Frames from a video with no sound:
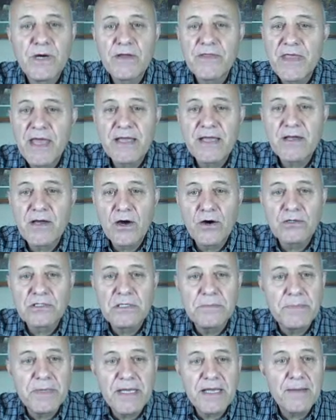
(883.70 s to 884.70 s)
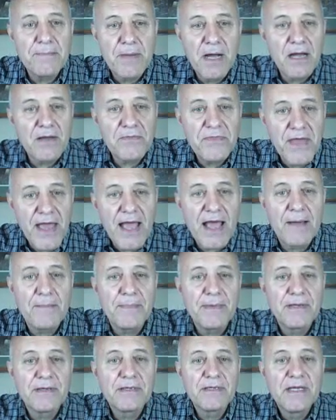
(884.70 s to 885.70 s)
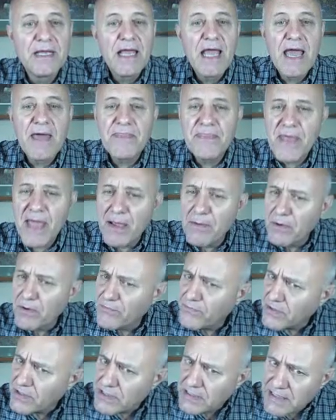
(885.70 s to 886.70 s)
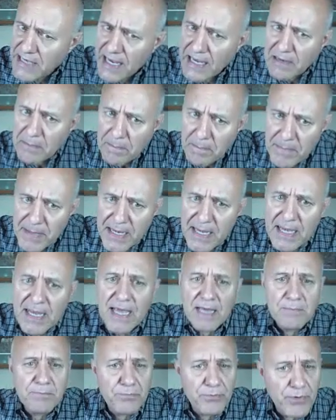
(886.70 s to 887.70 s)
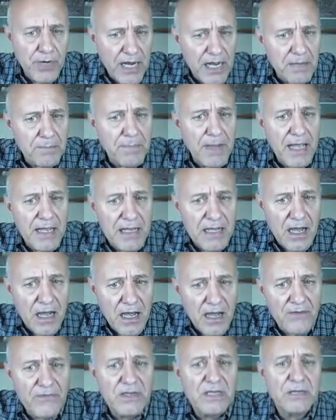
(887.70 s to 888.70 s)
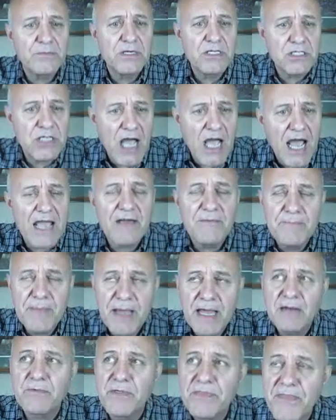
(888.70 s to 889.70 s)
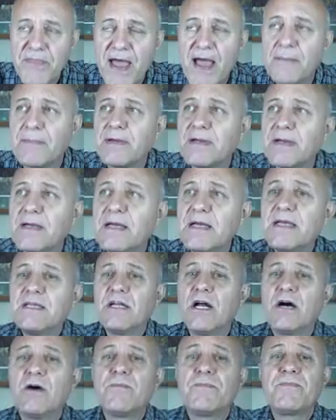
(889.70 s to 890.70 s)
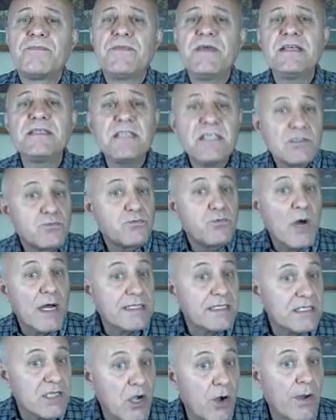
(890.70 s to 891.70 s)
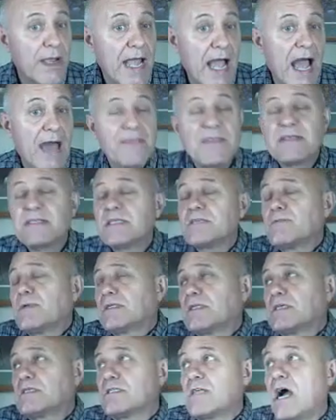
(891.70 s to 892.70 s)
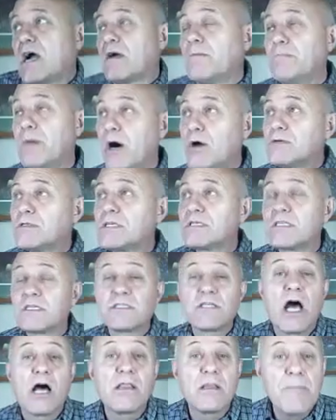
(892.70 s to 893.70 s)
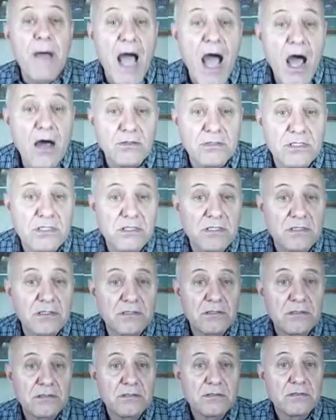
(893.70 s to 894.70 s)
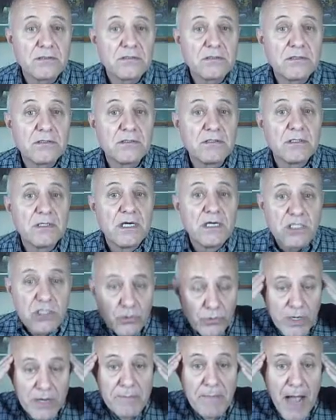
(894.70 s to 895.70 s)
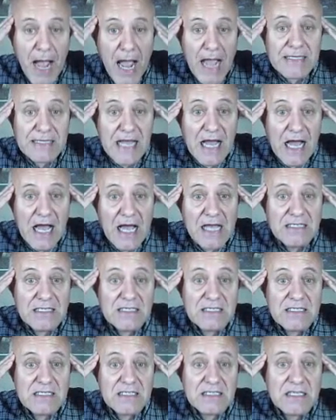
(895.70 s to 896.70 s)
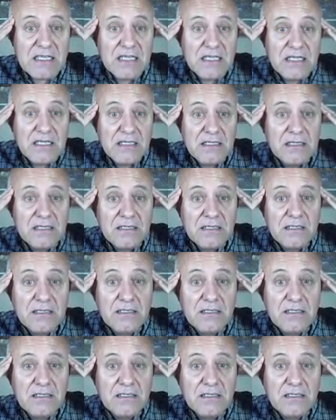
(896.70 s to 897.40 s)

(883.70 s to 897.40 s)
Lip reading: Where they go to be among them. And they will forsake me and break my covenant which I have made with them. You know, this is what's going on. This is what the Song of Moses is all about. To remind us